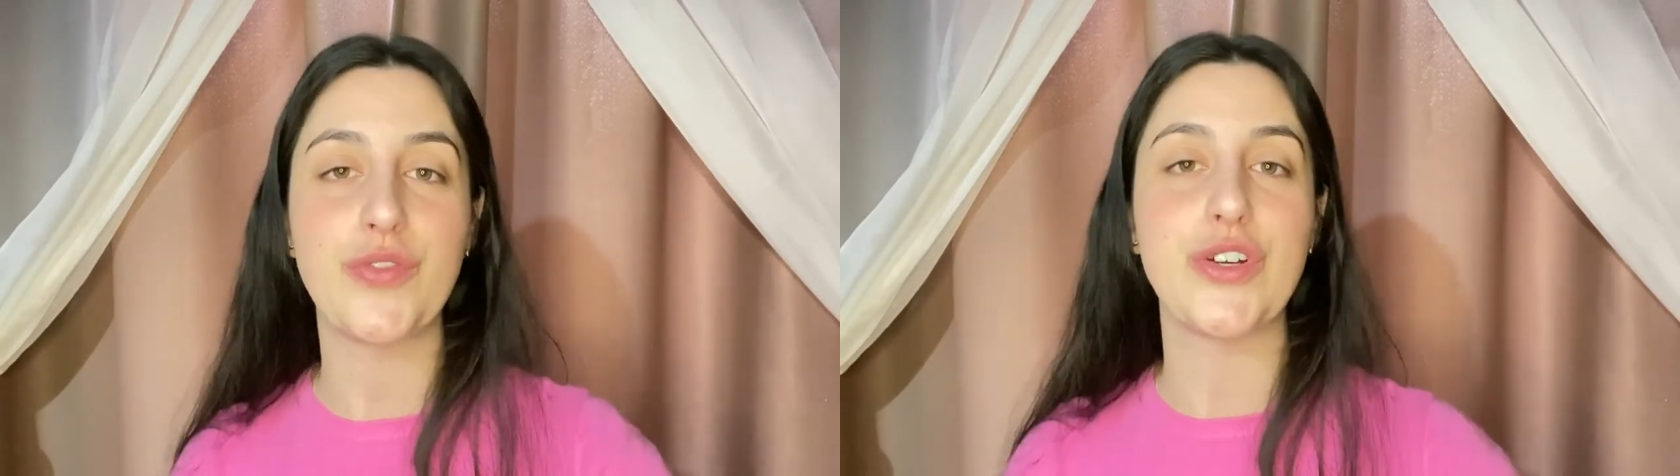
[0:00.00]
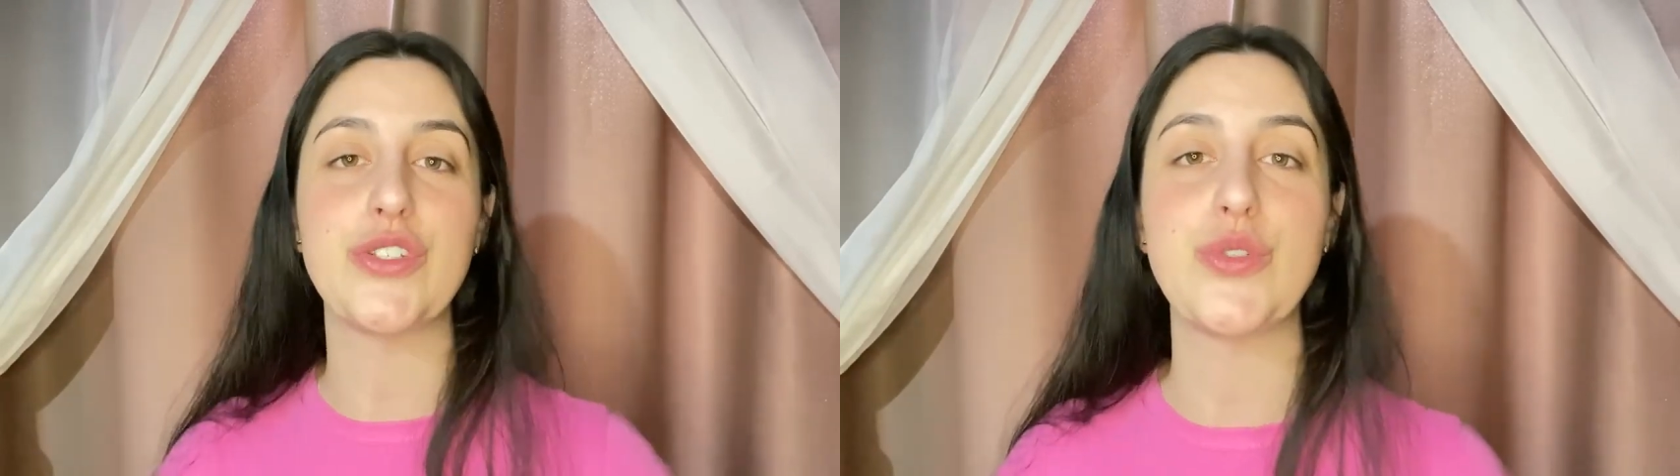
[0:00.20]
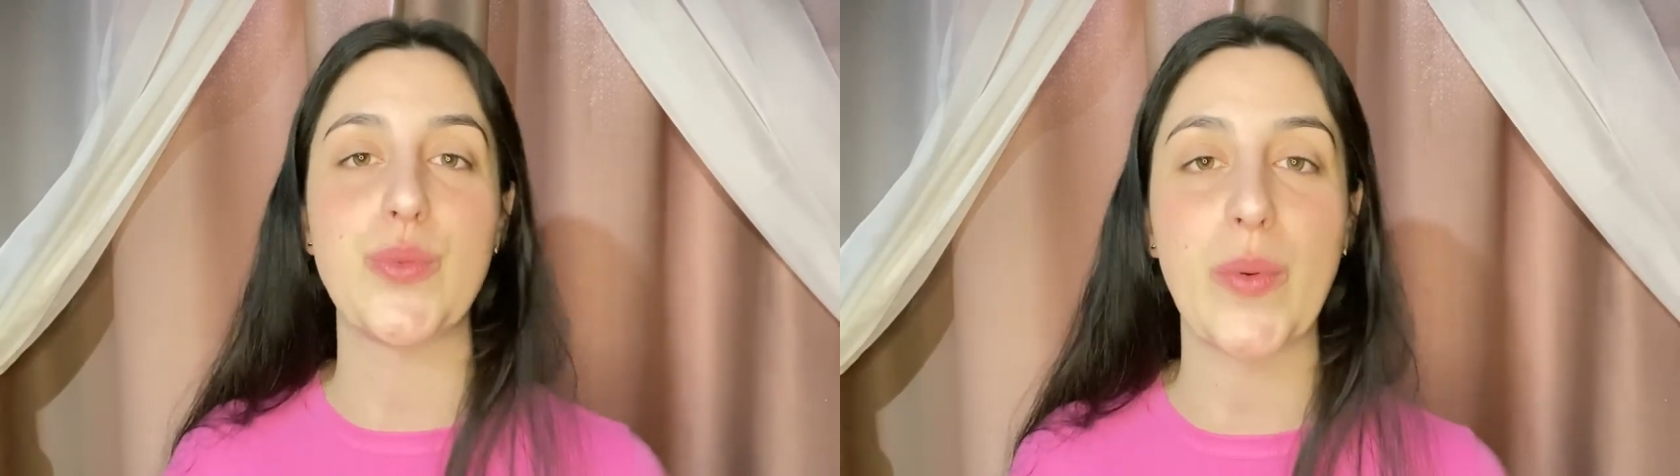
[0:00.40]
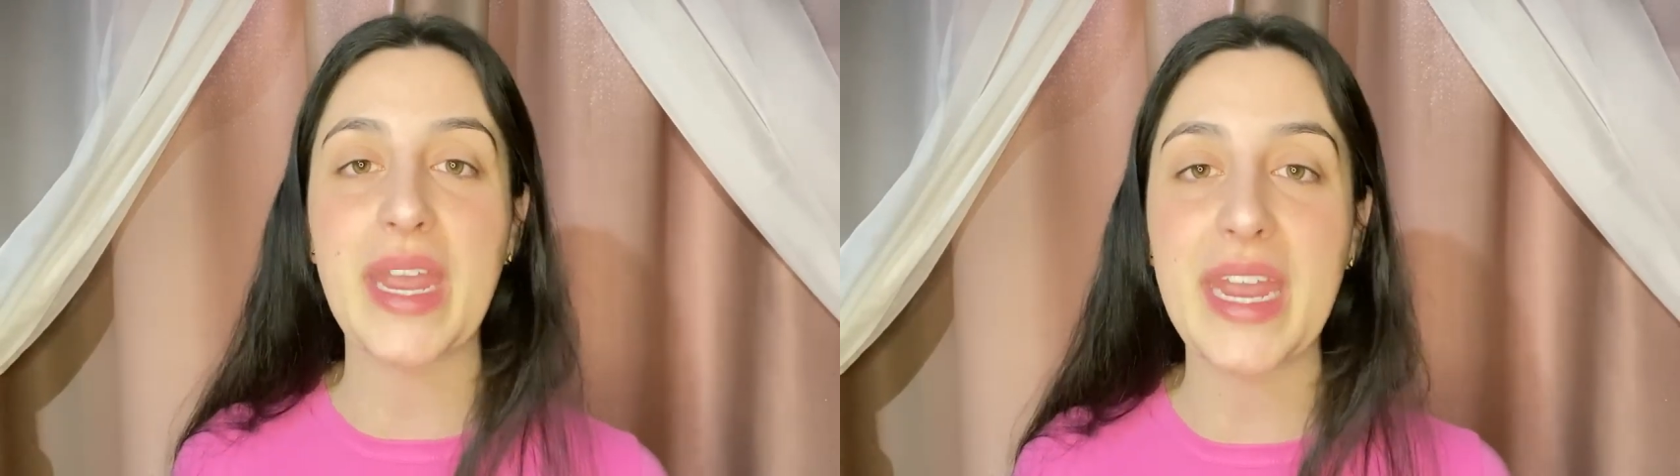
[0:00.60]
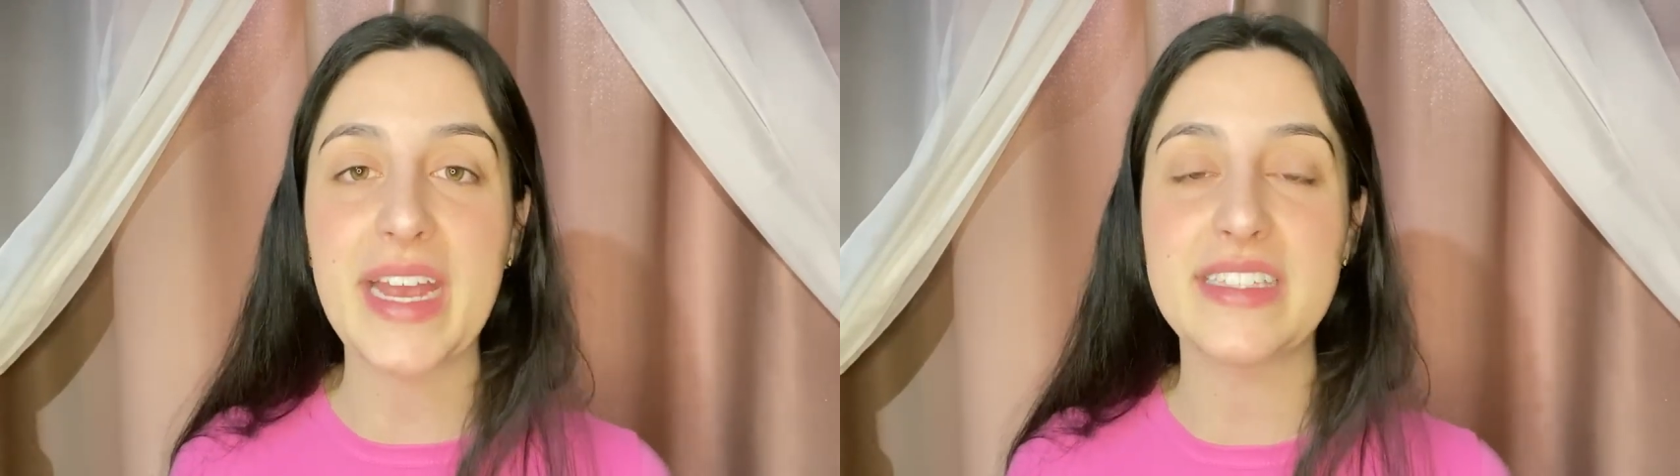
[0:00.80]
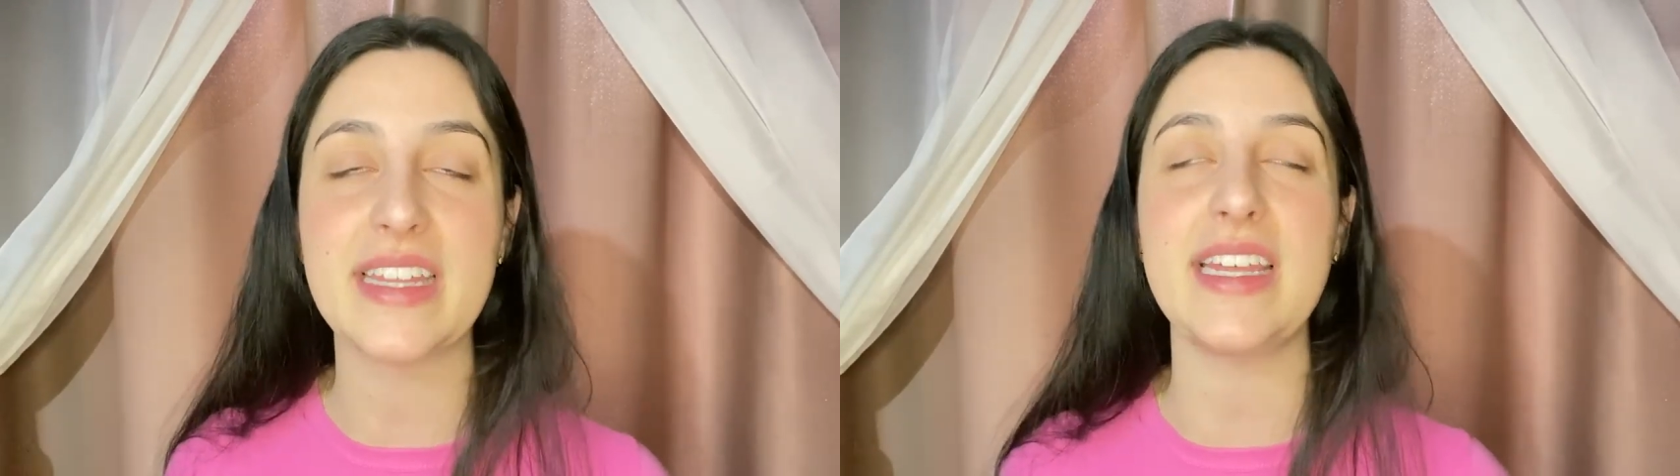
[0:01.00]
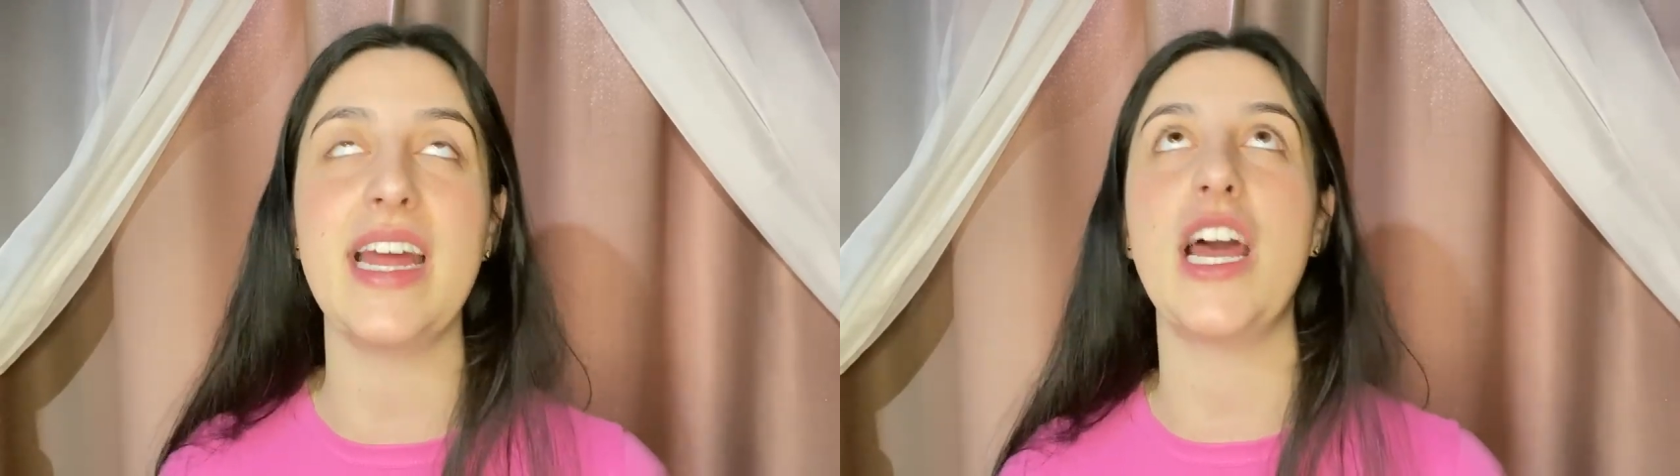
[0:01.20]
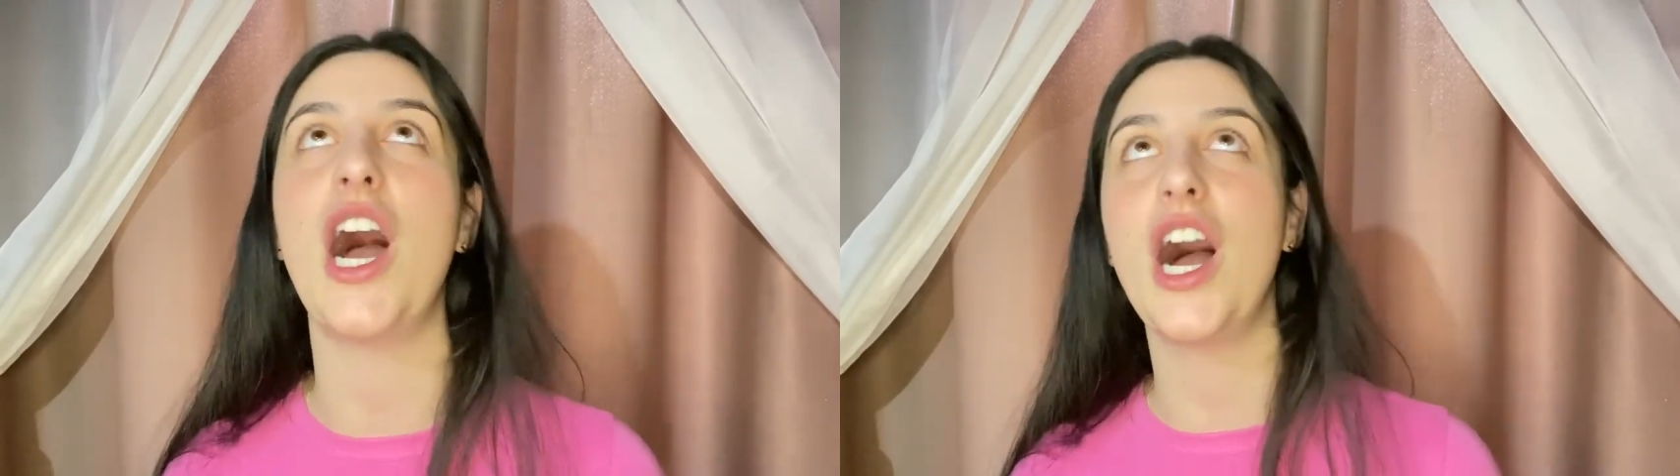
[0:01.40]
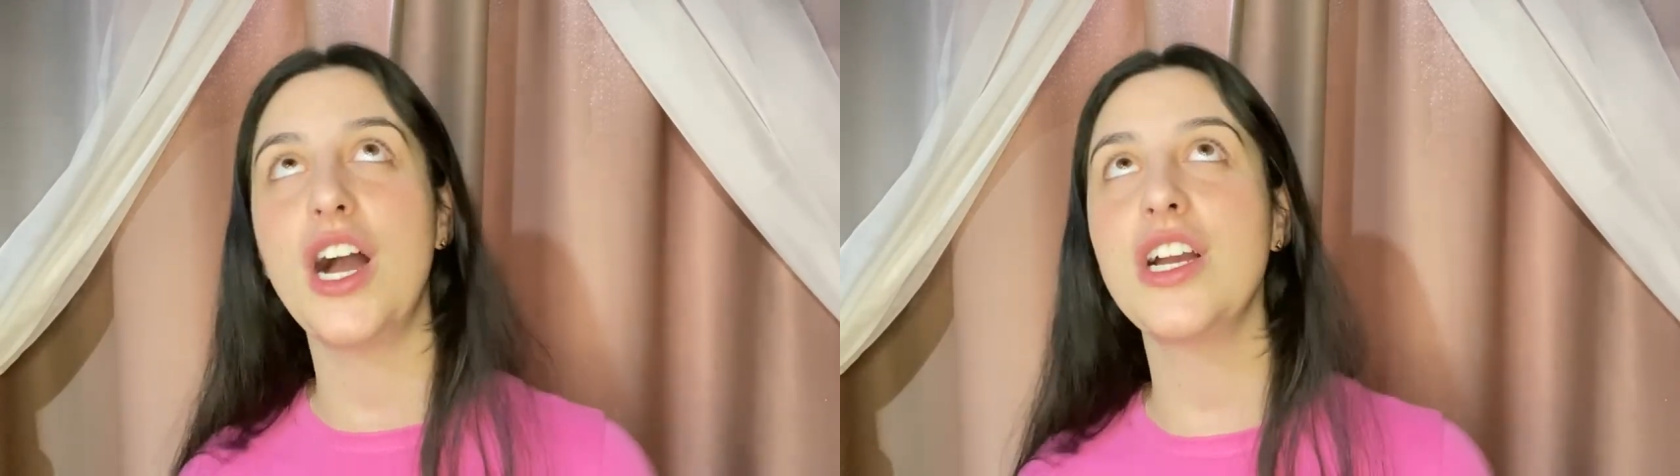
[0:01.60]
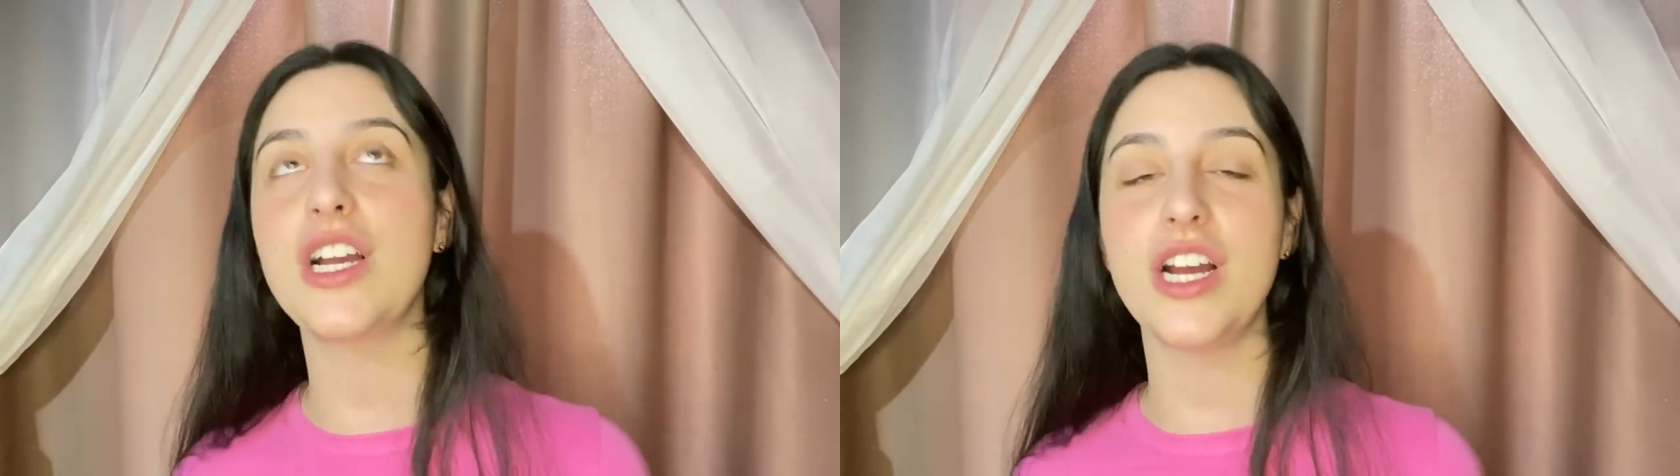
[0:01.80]
for sweets, that
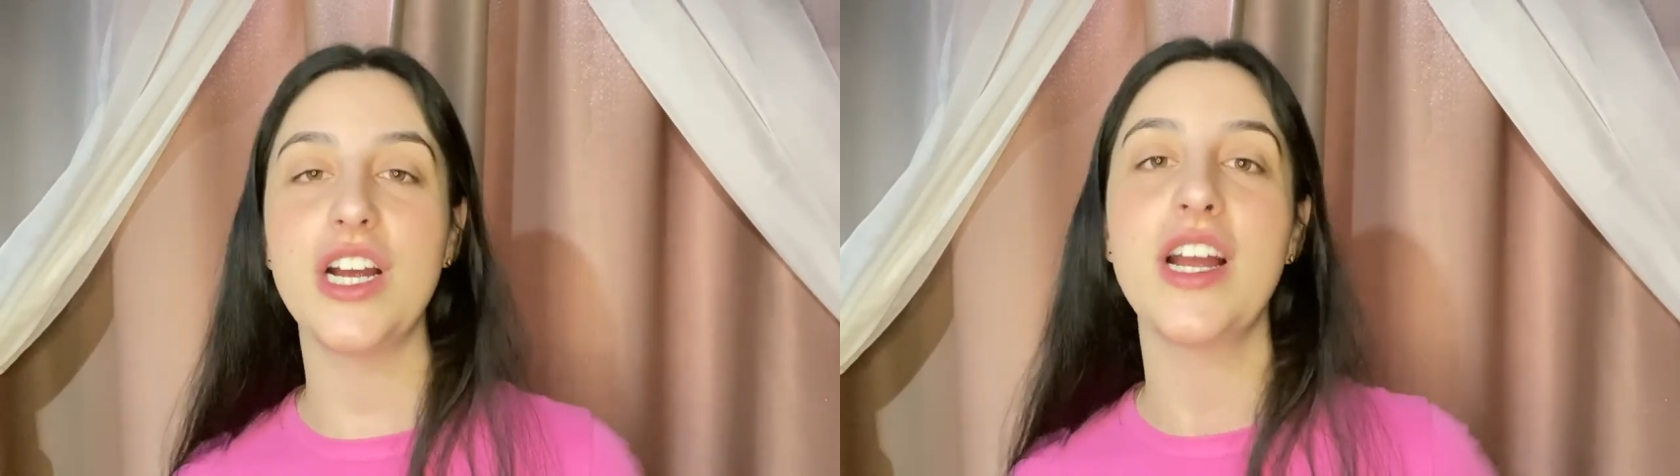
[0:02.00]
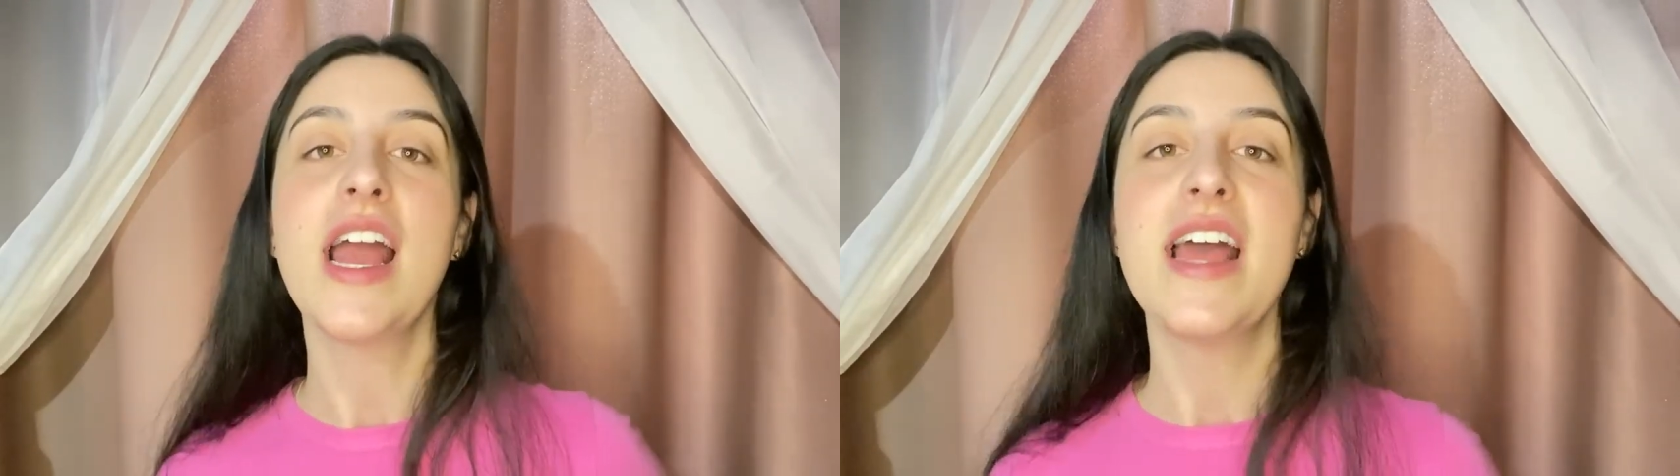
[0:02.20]
hunger